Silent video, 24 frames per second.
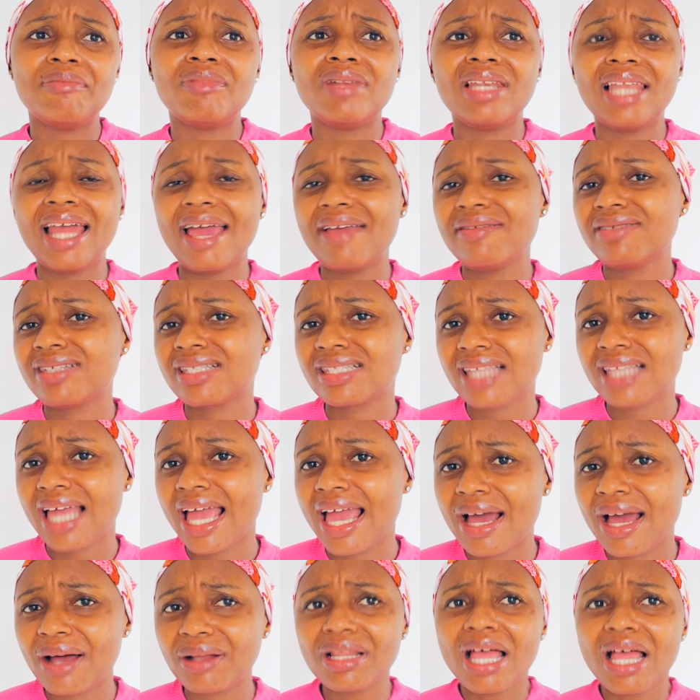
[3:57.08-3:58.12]

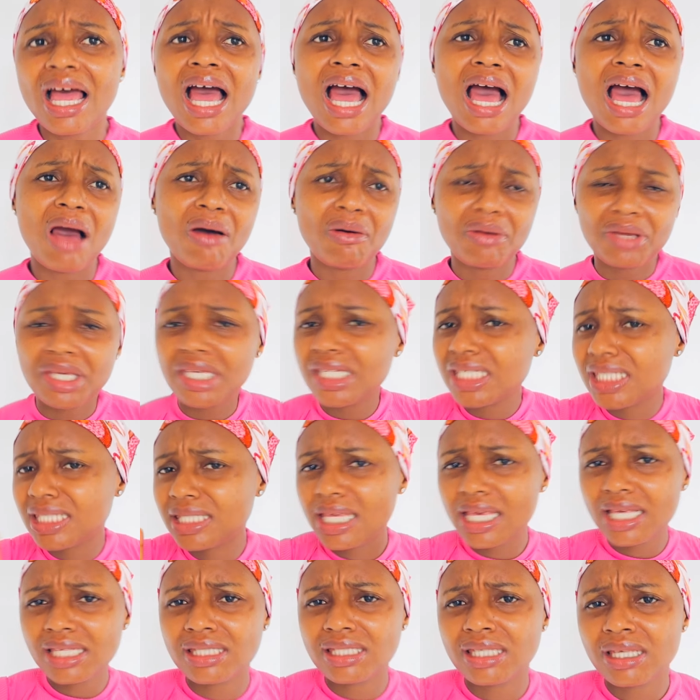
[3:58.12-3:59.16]
lifestyle, how
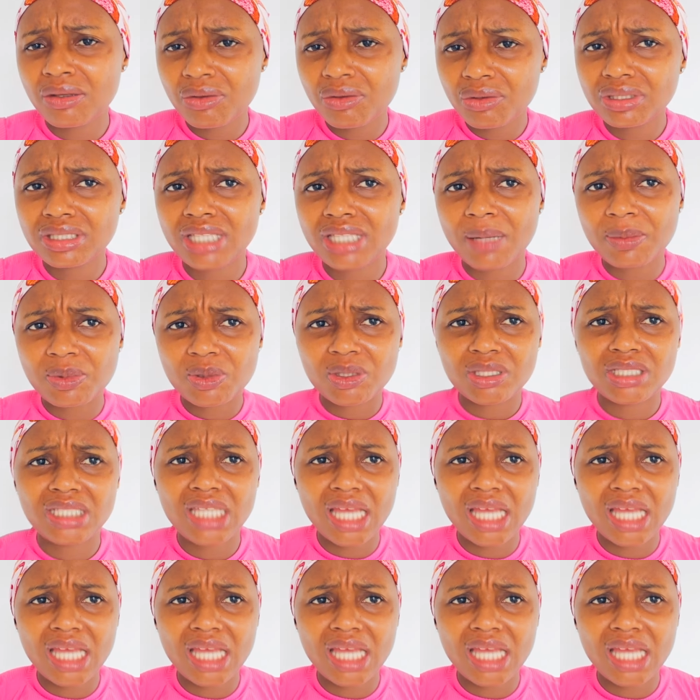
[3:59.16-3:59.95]
he's in good terms with